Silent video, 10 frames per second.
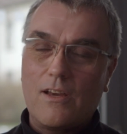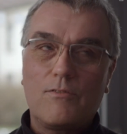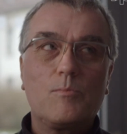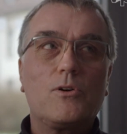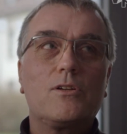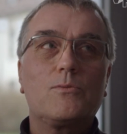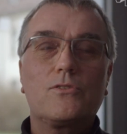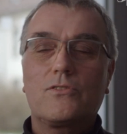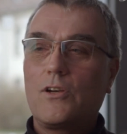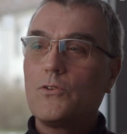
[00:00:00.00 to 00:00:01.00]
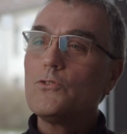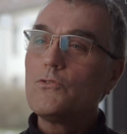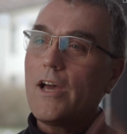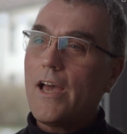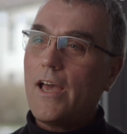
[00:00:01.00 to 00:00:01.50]
Everybody will say,
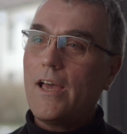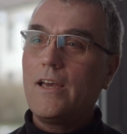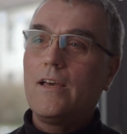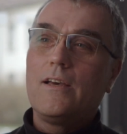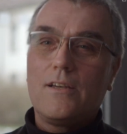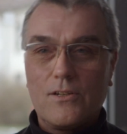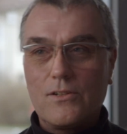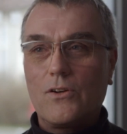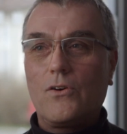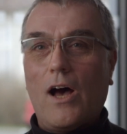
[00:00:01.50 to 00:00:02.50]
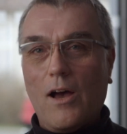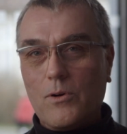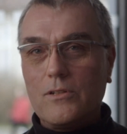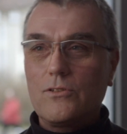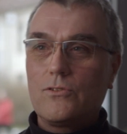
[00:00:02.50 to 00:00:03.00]
hooray, you know, I
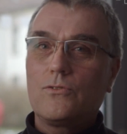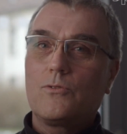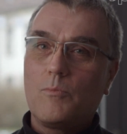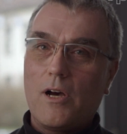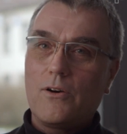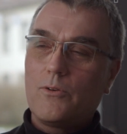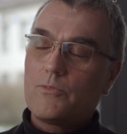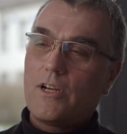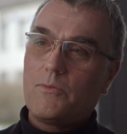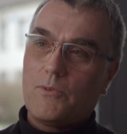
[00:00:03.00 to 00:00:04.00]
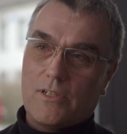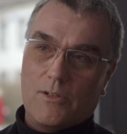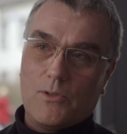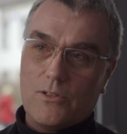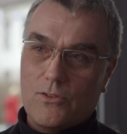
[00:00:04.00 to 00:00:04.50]
want to do to my own brain what I
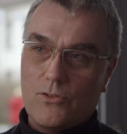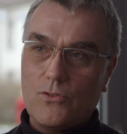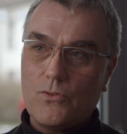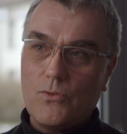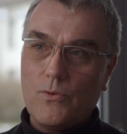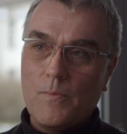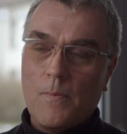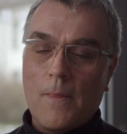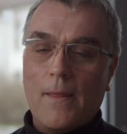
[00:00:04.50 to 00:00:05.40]
want to do.